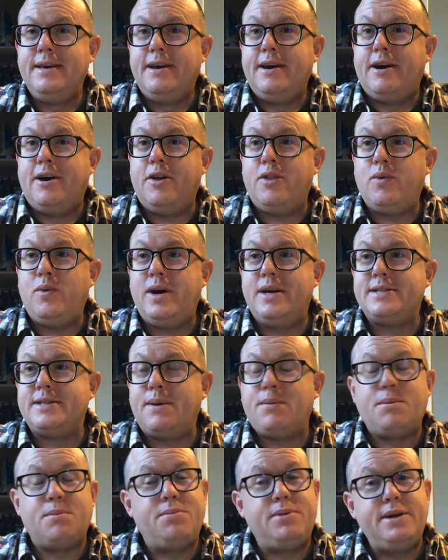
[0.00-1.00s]
Otherwise, I've
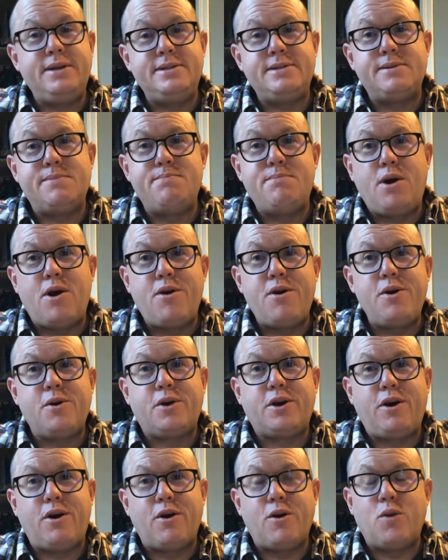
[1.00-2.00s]
been playing some Mario
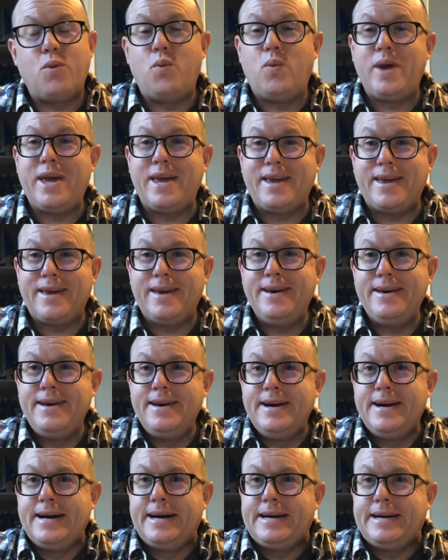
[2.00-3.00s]
Kart Wii.
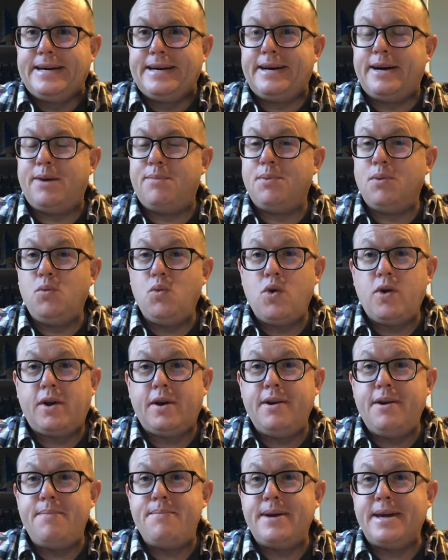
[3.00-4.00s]
I've been
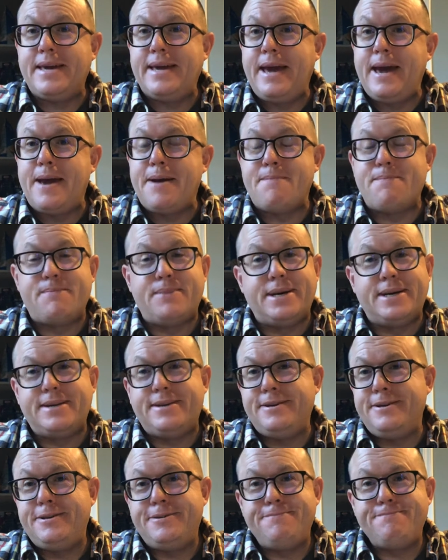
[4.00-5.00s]
working on my game, but
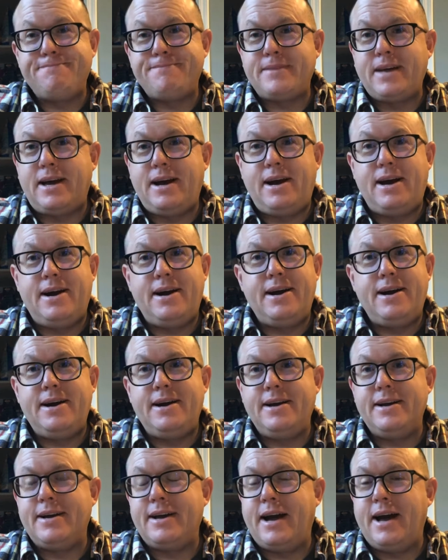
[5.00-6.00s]
you know,
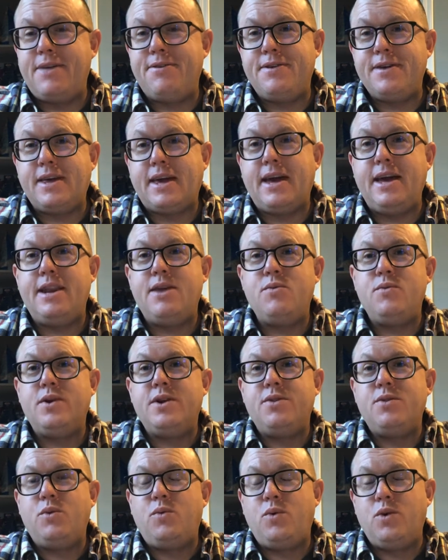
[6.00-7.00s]
I think anyone
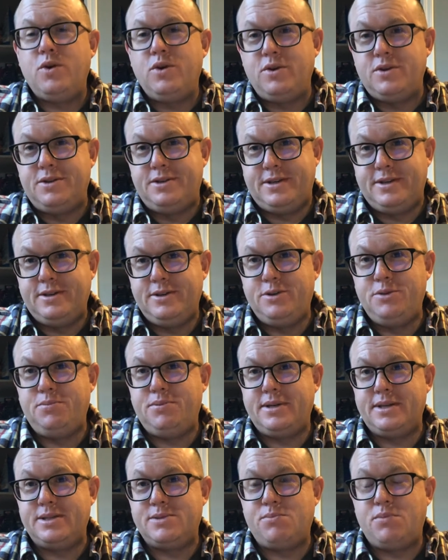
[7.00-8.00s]
in the world who
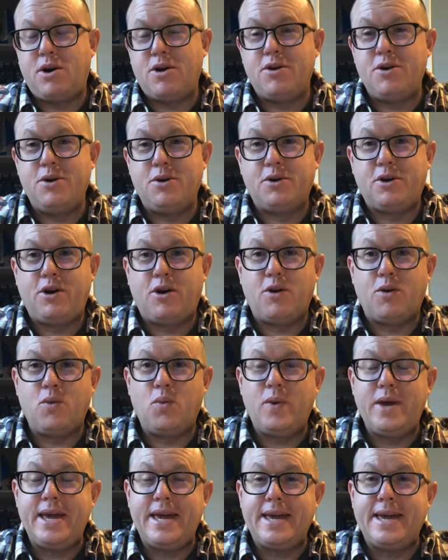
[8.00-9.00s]
plays Mario Kart
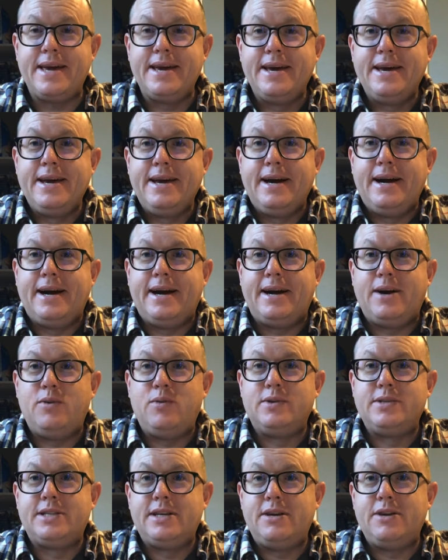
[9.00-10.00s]
Wii
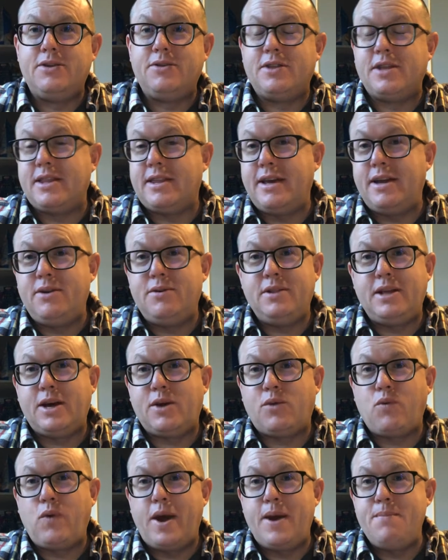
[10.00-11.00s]
will tell you that they don't like
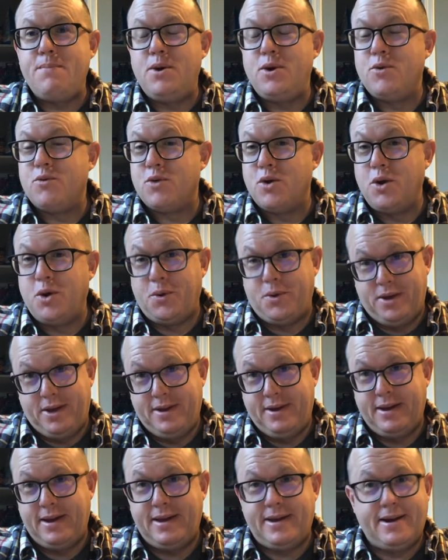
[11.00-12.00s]
Rainbow Road,
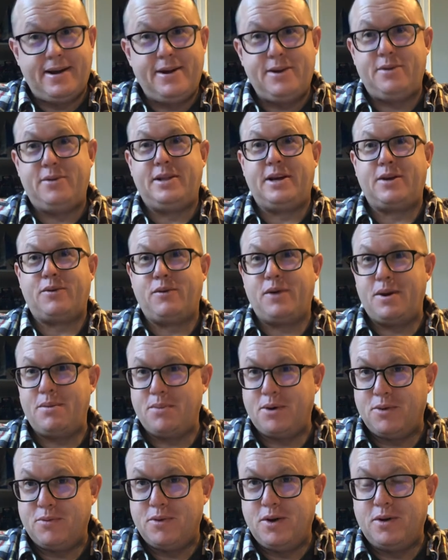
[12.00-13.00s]
and I don't like
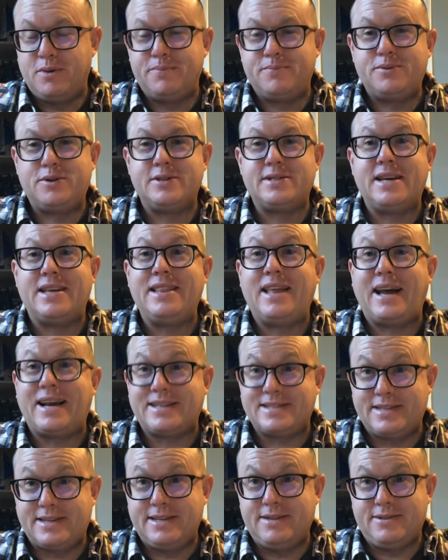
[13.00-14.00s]
Rainbow Road because I lack
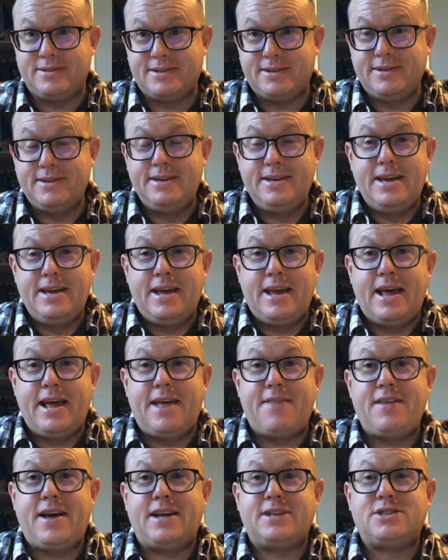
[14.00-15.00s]
skills,
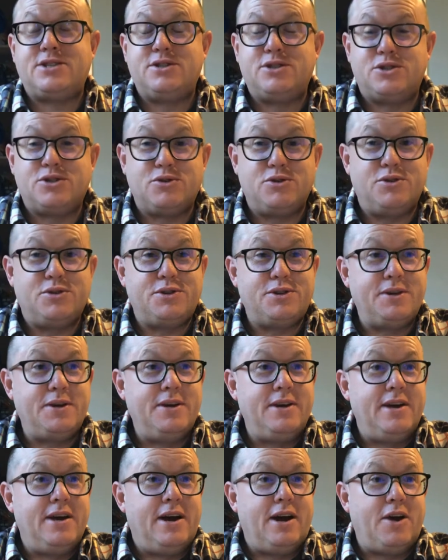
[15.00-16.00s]
and that's the truth.
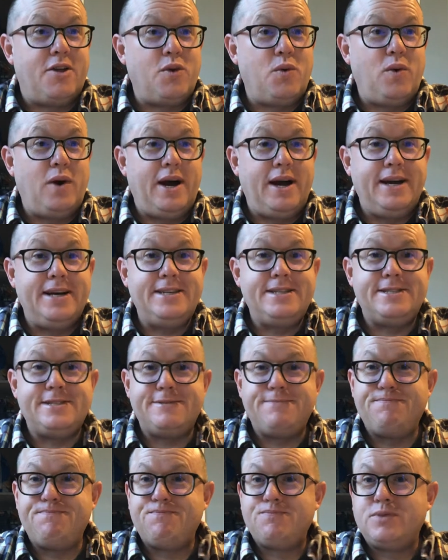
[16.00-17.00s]

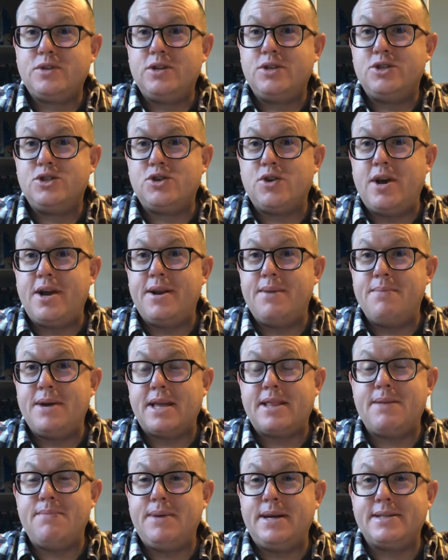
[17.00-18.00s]
Otherwise, trying to
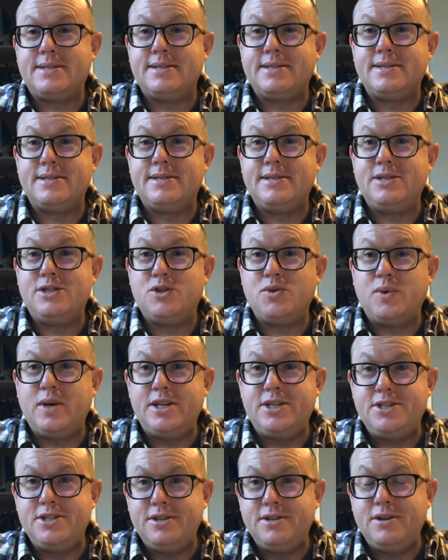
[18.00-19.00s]
make the best of the
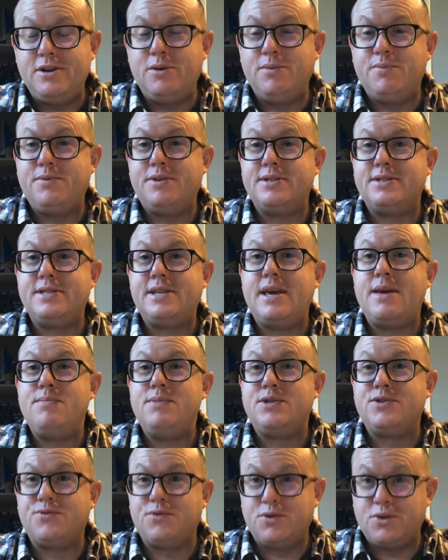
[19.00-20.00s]
situation. Hope the same
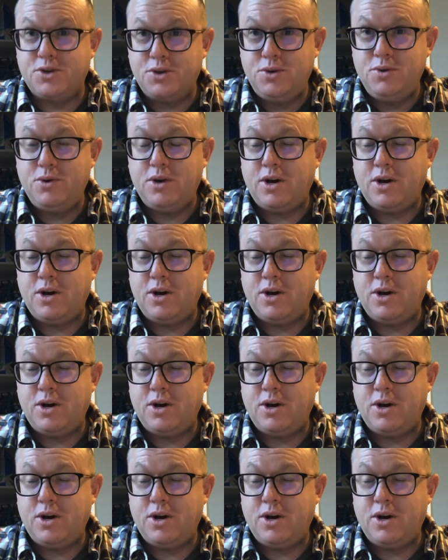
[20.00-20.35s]
is for you.